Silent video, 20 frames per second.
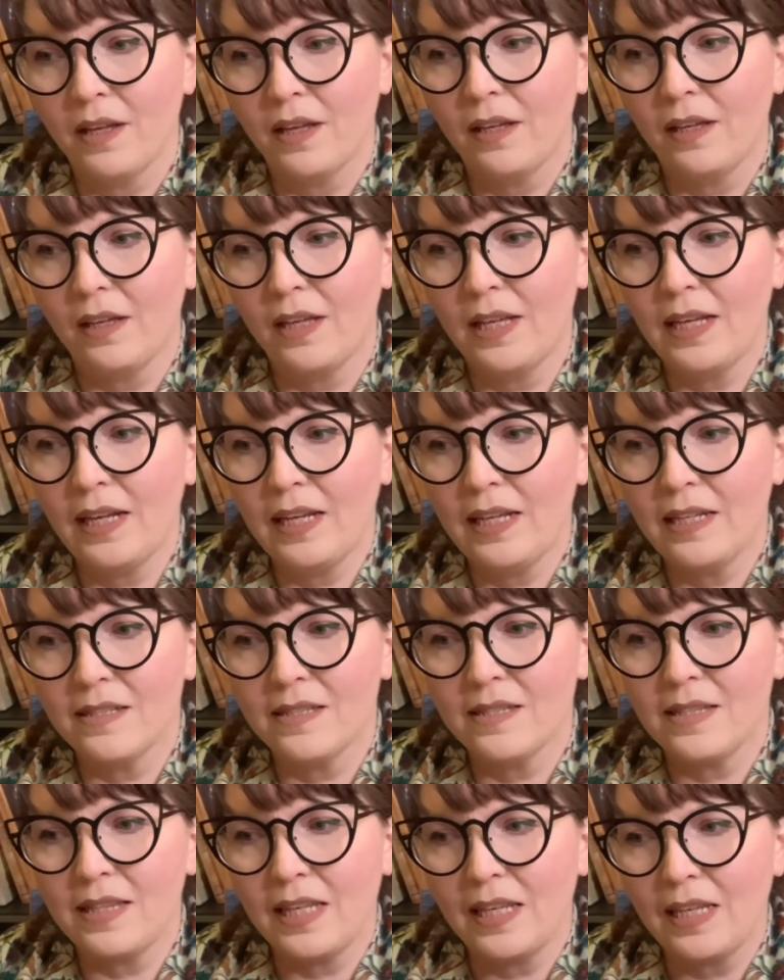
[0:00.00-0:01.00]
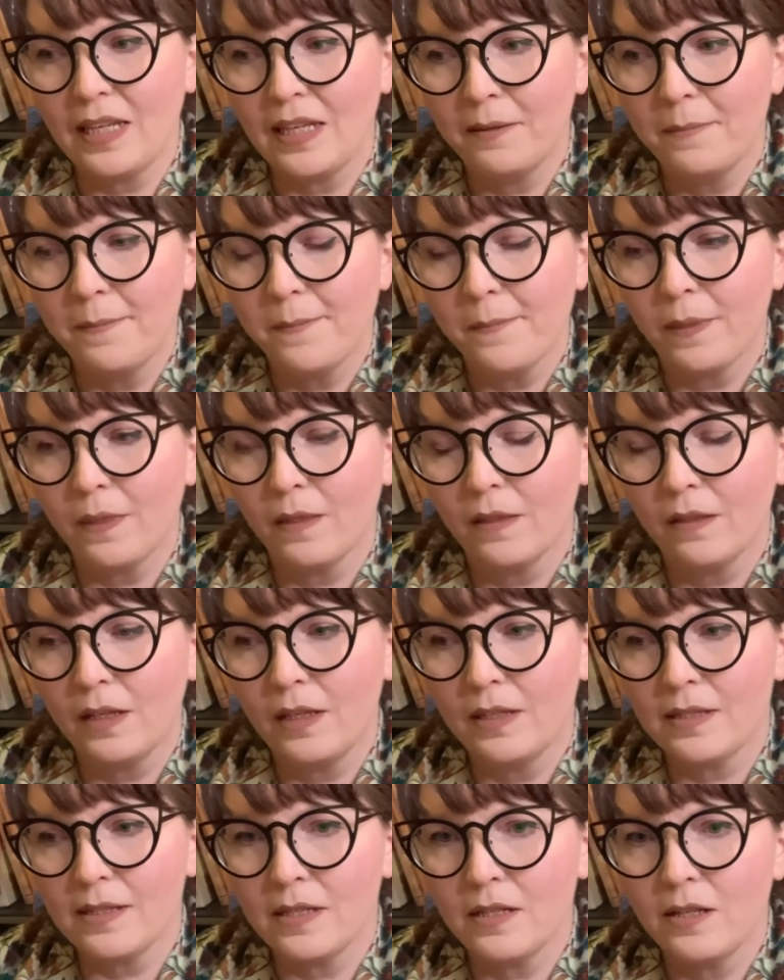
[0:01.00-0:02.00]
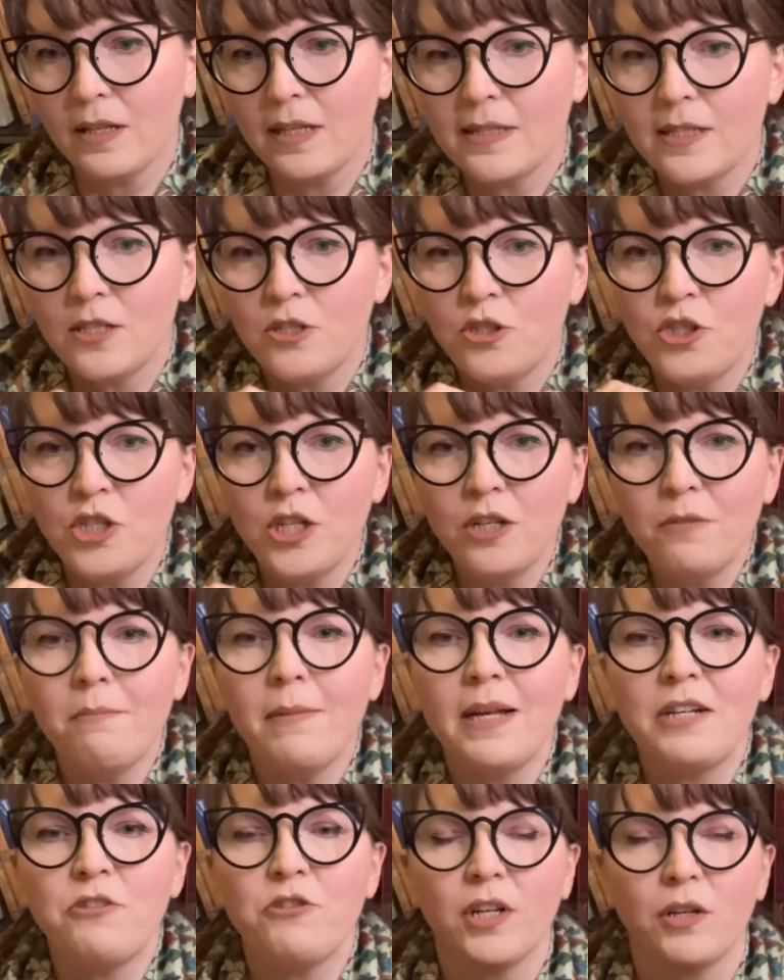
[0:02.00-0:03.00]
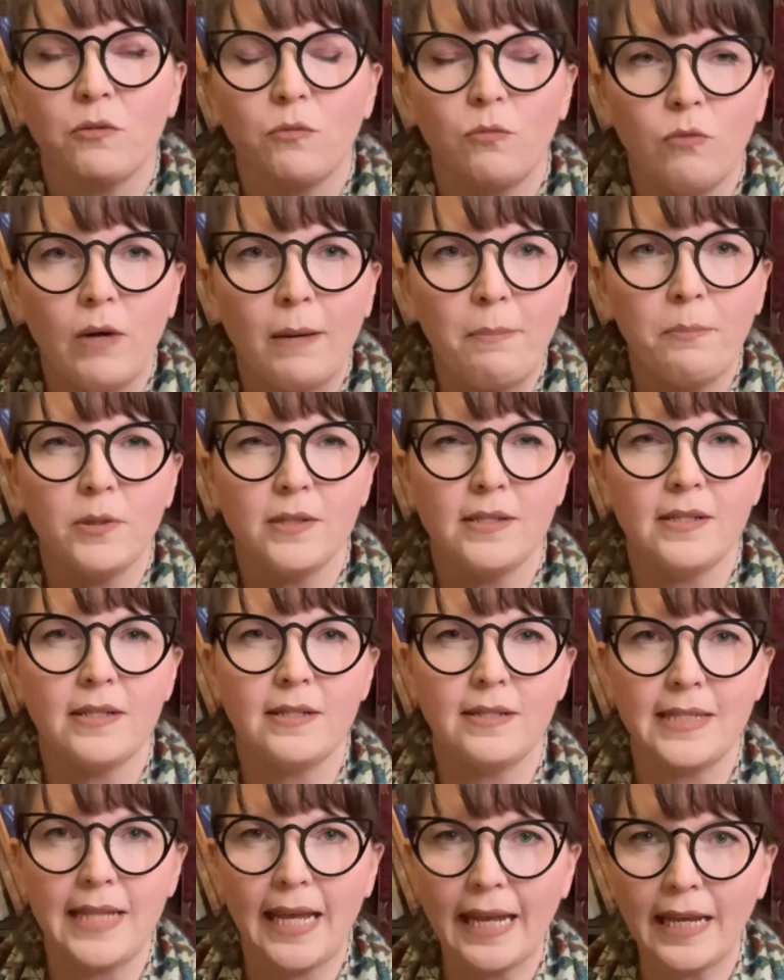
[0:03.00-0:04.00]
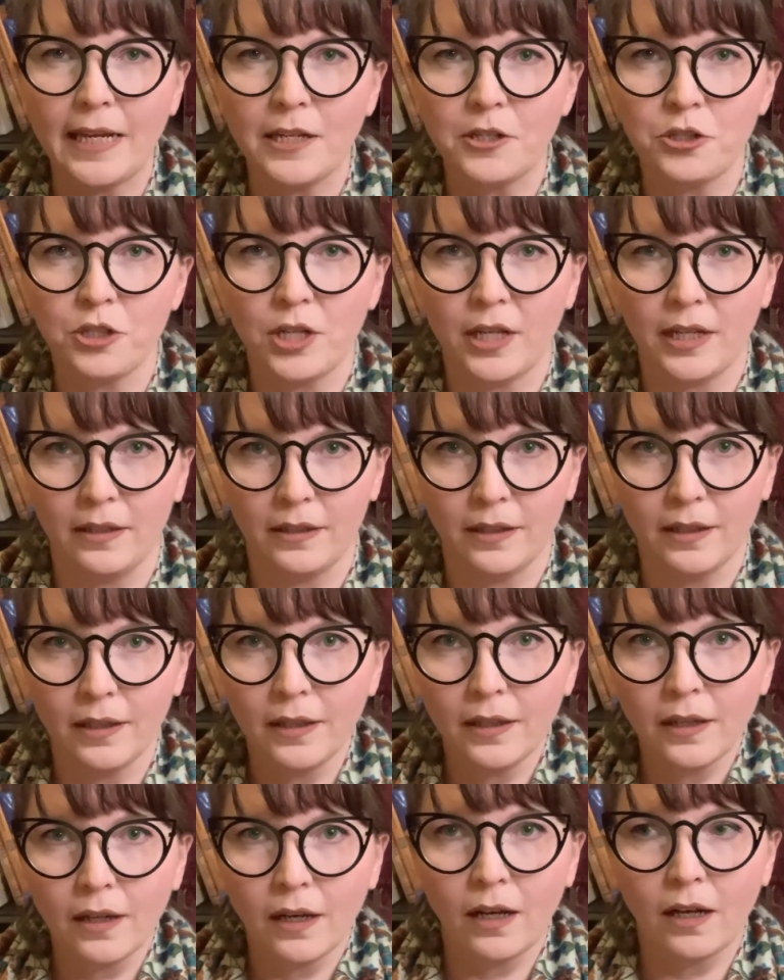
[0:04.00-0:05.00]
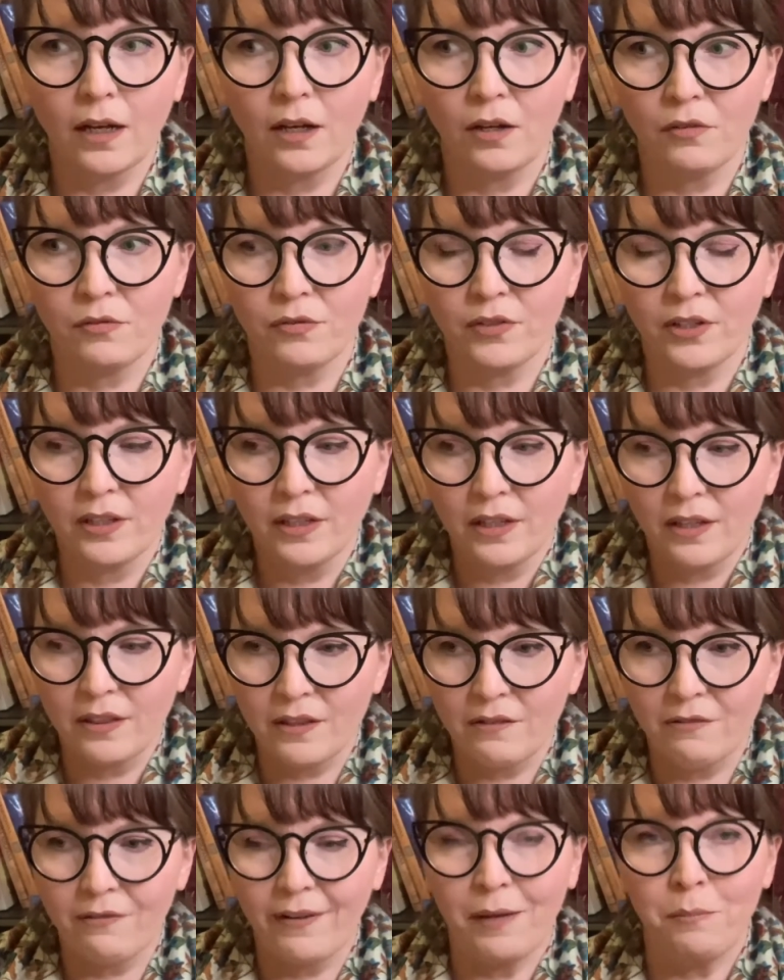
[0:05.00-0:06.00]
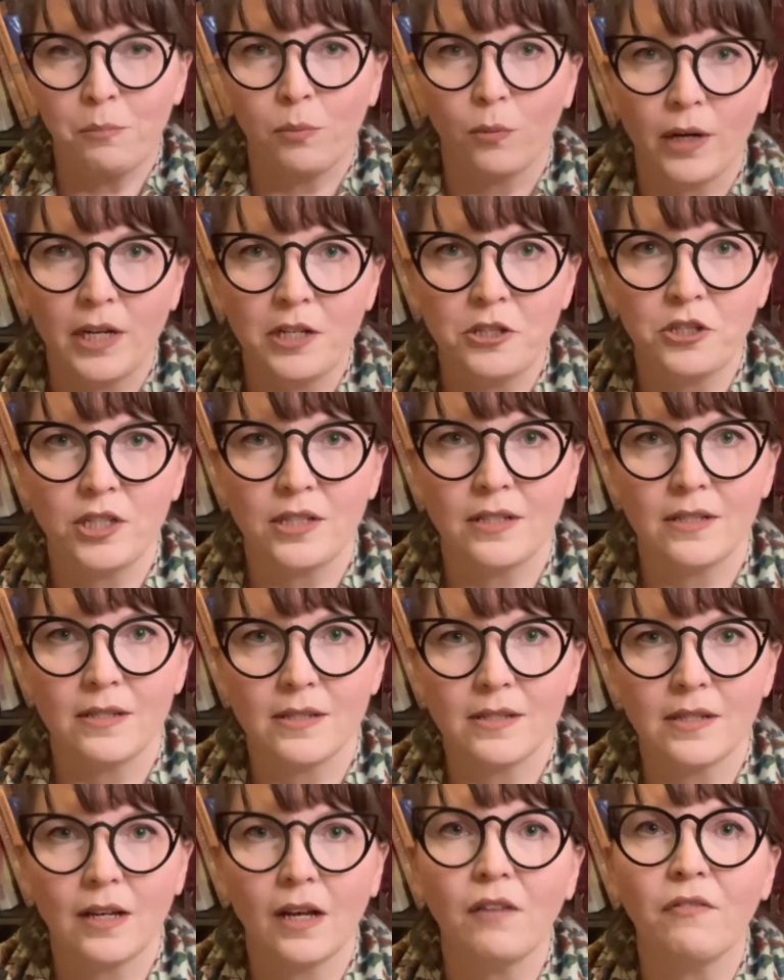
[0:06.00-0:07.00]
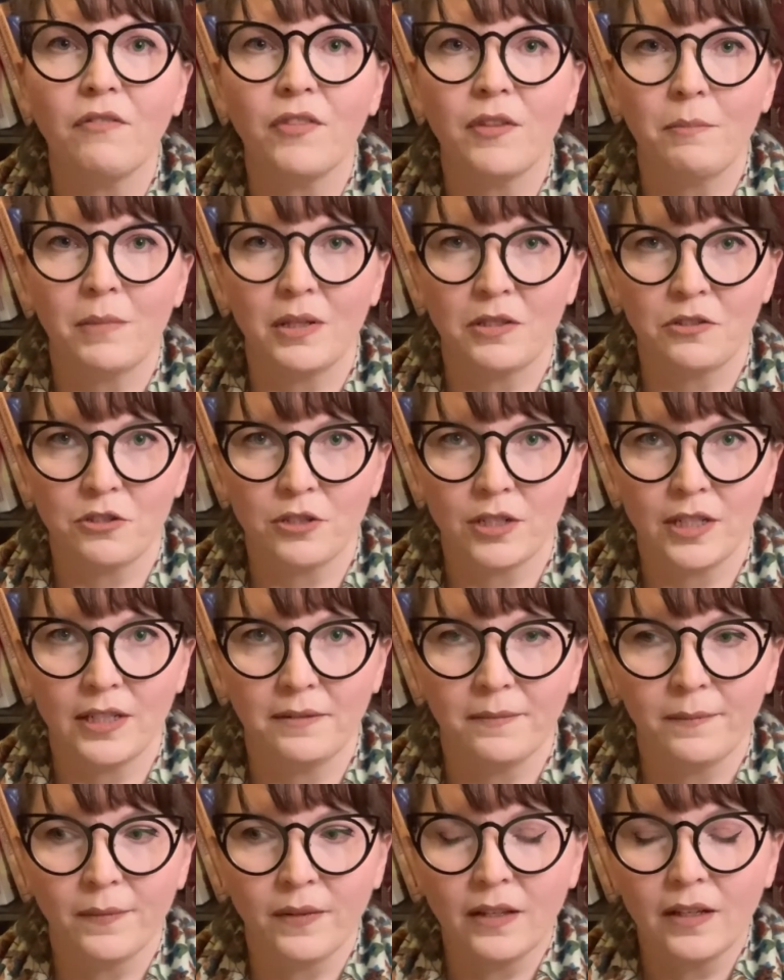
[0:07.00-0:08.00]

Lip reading: It's a geometric representation of the vibrations of the mantra,